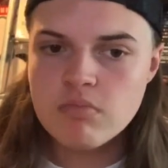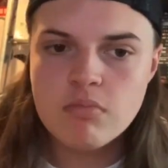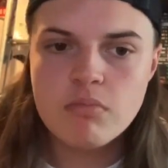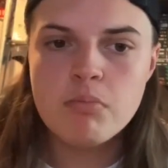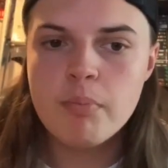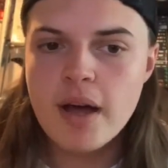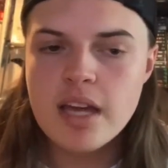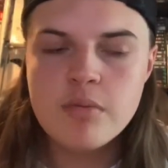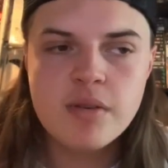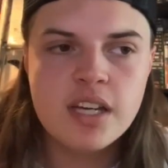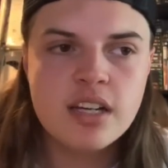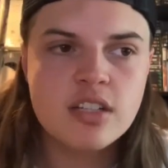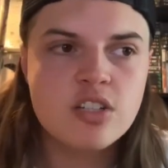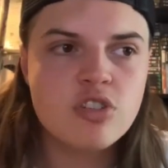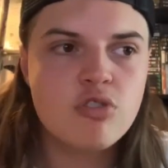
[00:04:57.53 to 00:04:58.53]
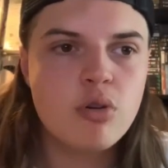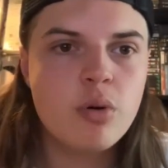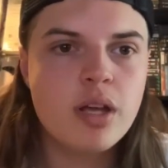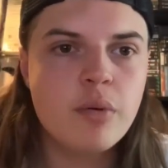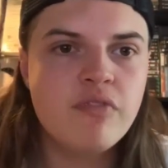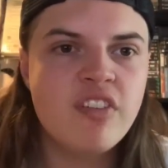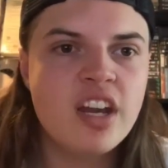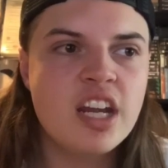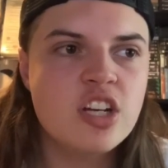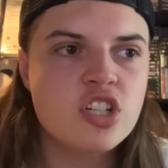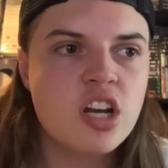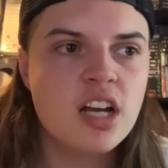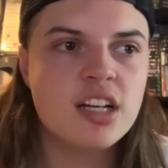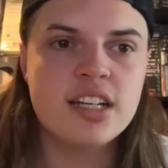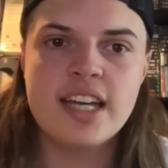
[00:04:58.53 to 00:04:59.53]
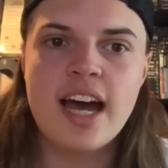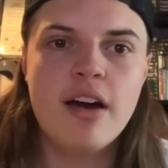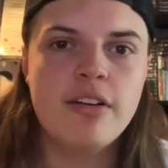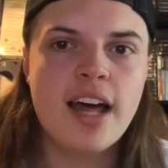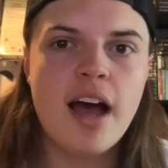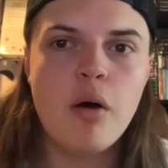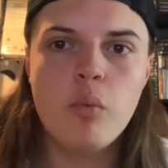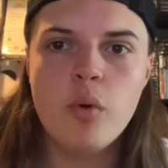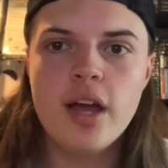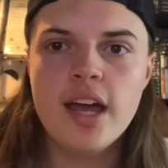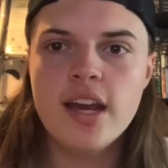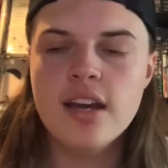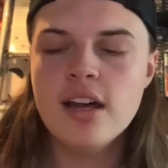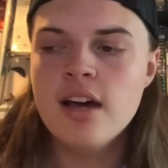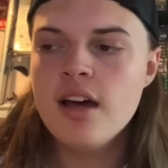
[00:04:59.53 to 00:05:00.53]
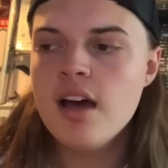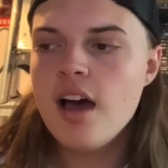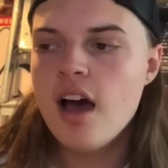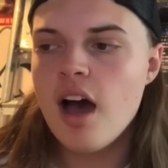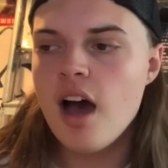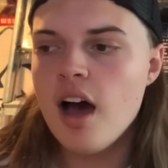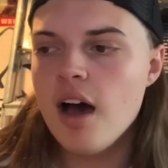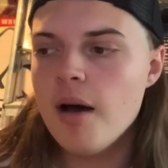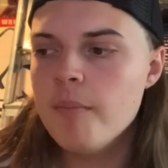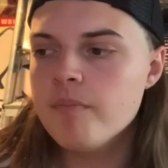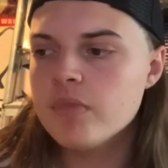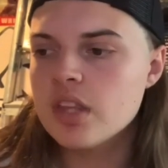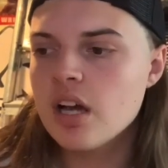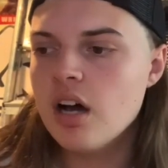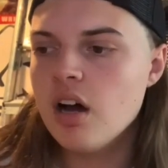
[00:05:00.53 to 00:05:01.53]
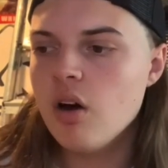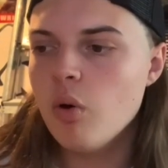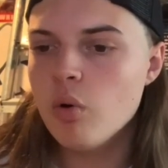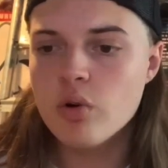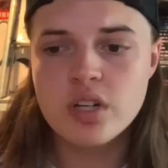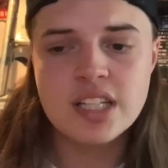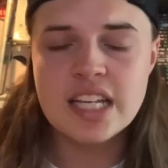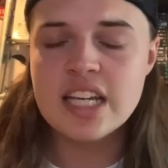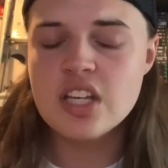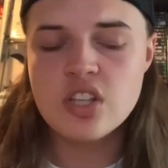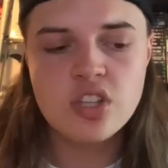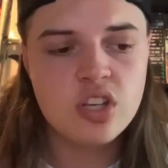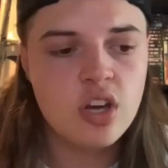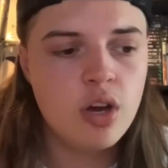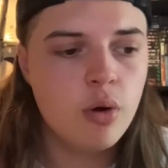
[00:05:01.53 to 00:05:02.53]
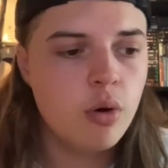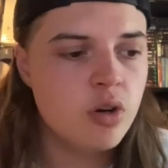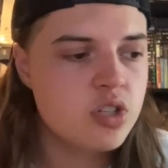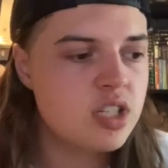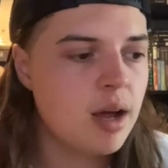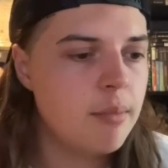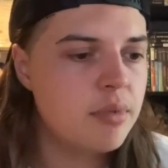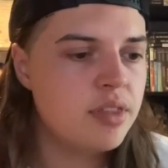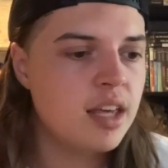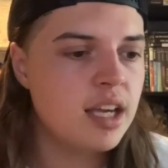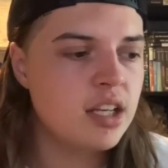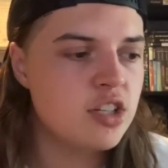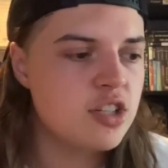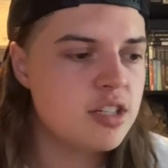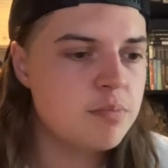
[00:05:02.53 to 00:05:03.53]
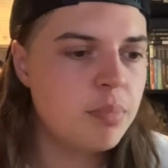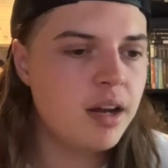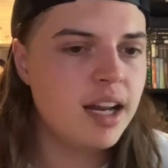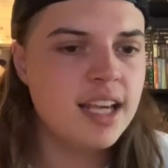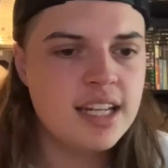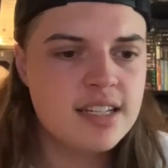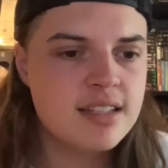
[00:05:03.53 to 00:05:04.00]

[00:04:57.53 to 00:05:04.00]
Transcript: maybe a screwy finish like a count out win, or a DQ or something. Just please